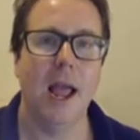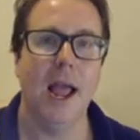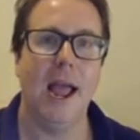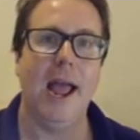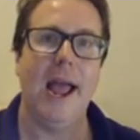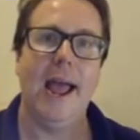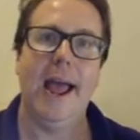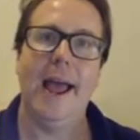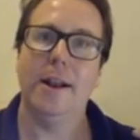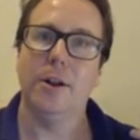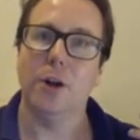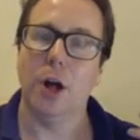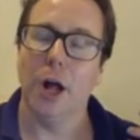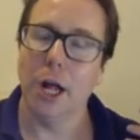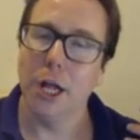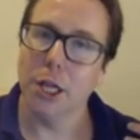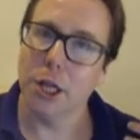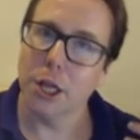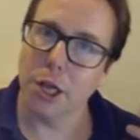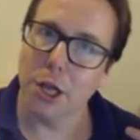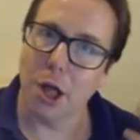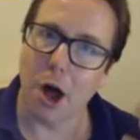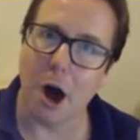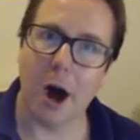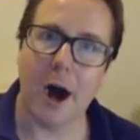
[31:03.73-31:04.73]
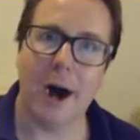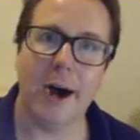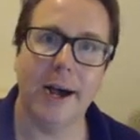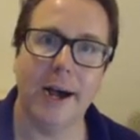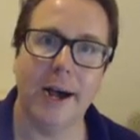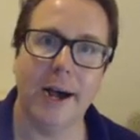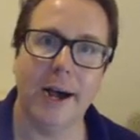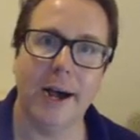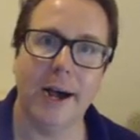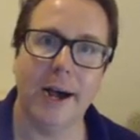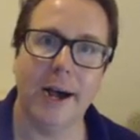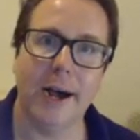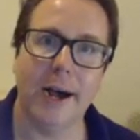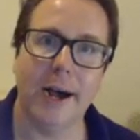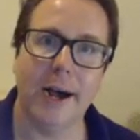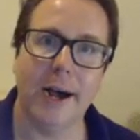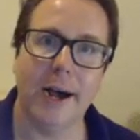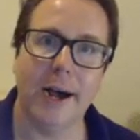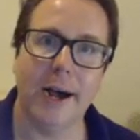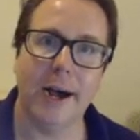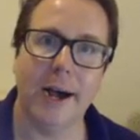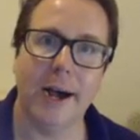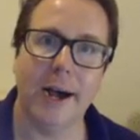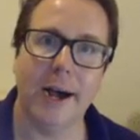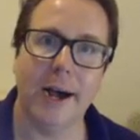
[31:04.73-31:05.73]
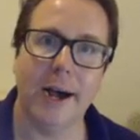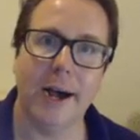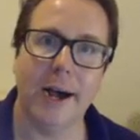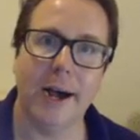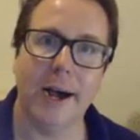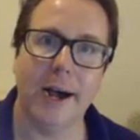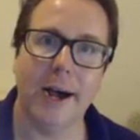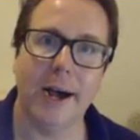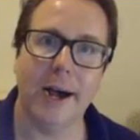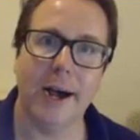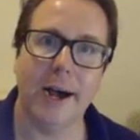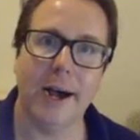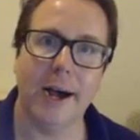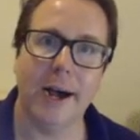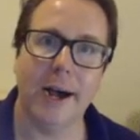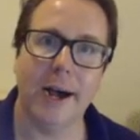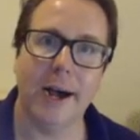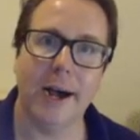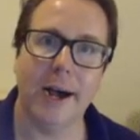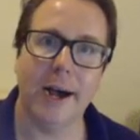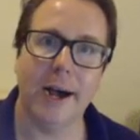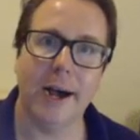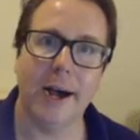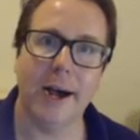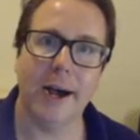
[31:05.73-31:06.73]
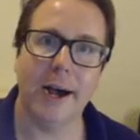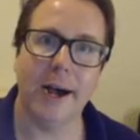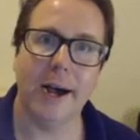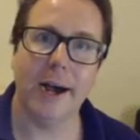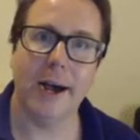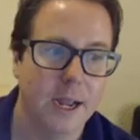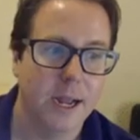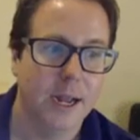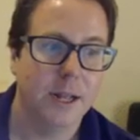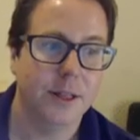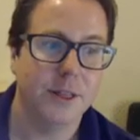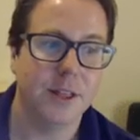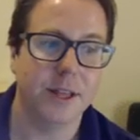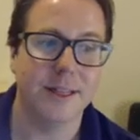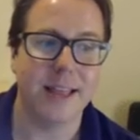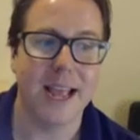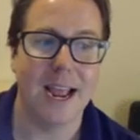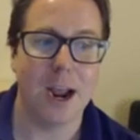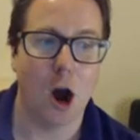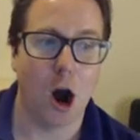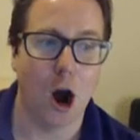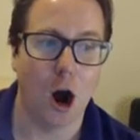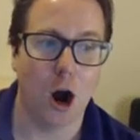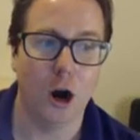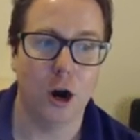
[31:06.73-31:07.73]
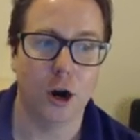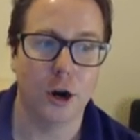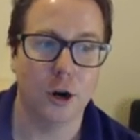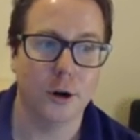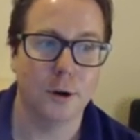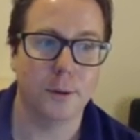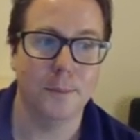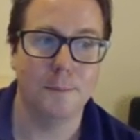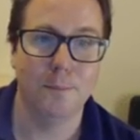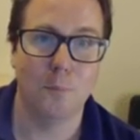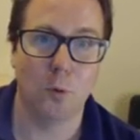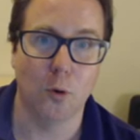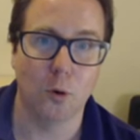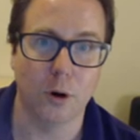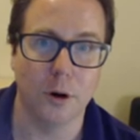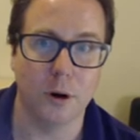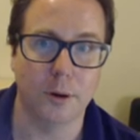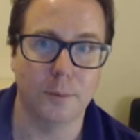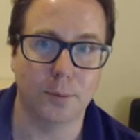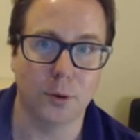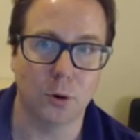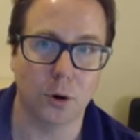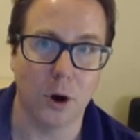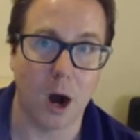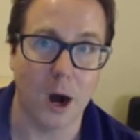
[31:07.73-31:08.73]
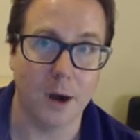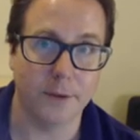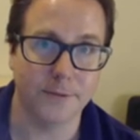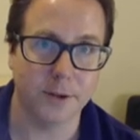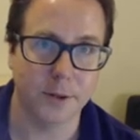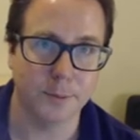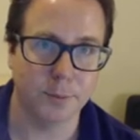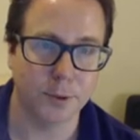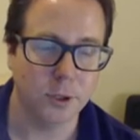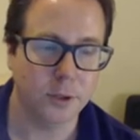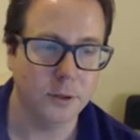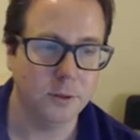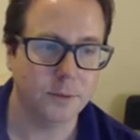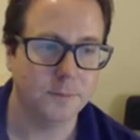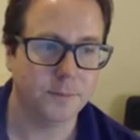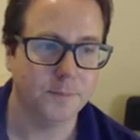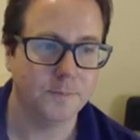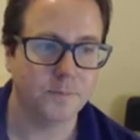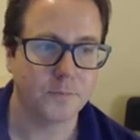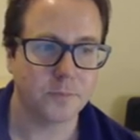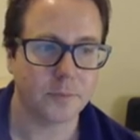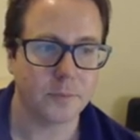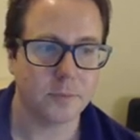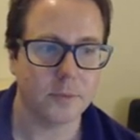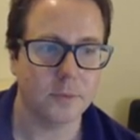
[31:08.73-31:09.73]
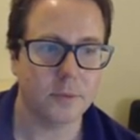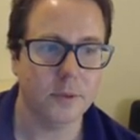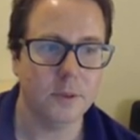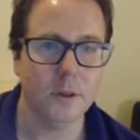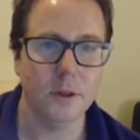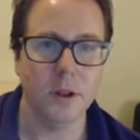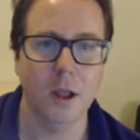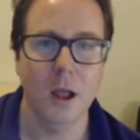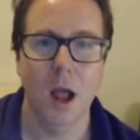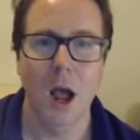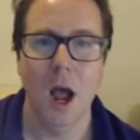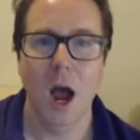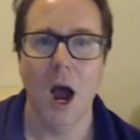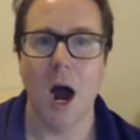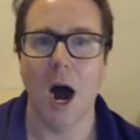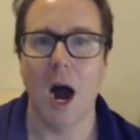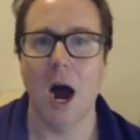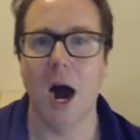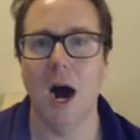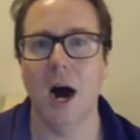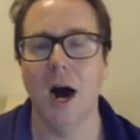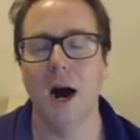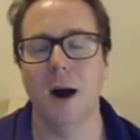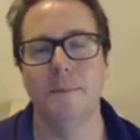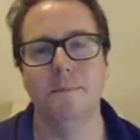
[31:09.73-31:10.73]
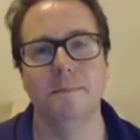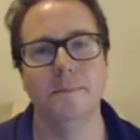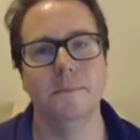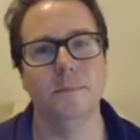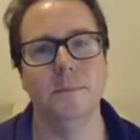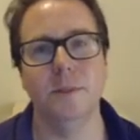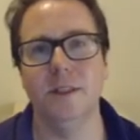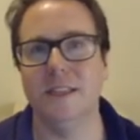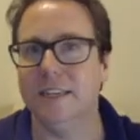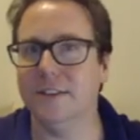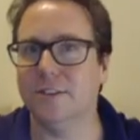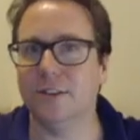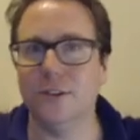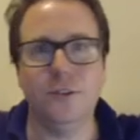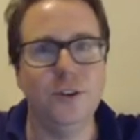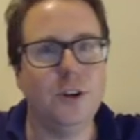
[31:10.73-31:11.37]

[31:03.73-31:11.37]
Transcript: And a lot of evidence is pointing to the fact that they are more profitable. Um, this is